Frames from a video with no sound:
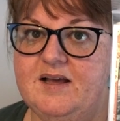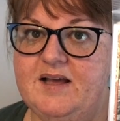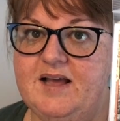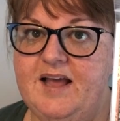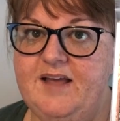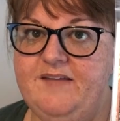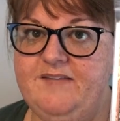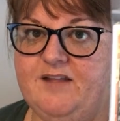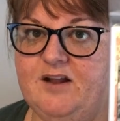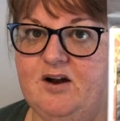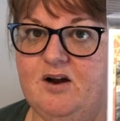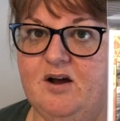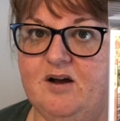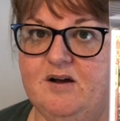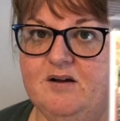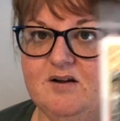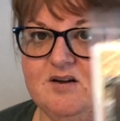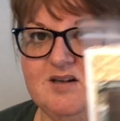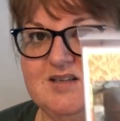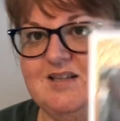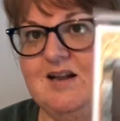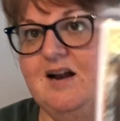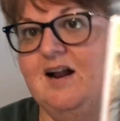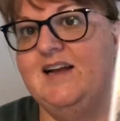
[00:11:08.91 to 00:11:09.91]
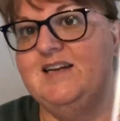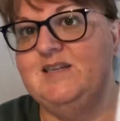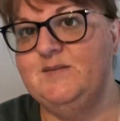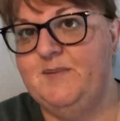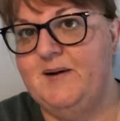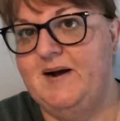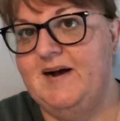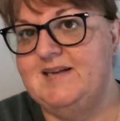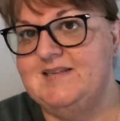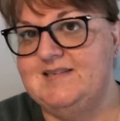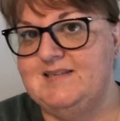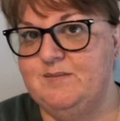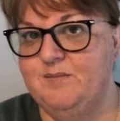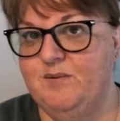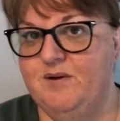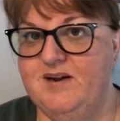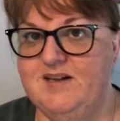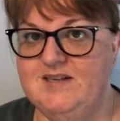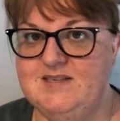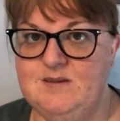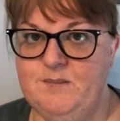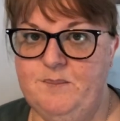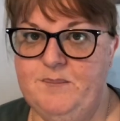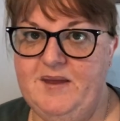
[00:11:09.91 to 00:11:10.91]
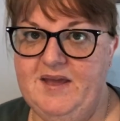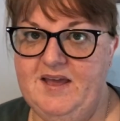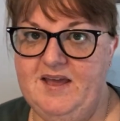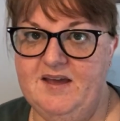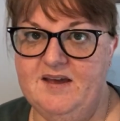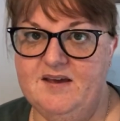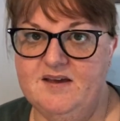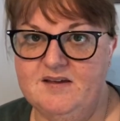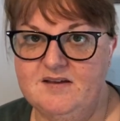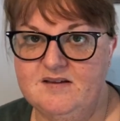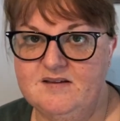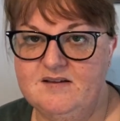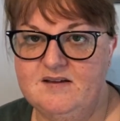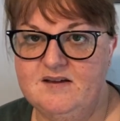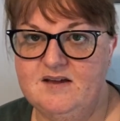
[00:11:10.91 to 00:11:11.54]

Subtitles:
and then because I like to pass them on as a pair.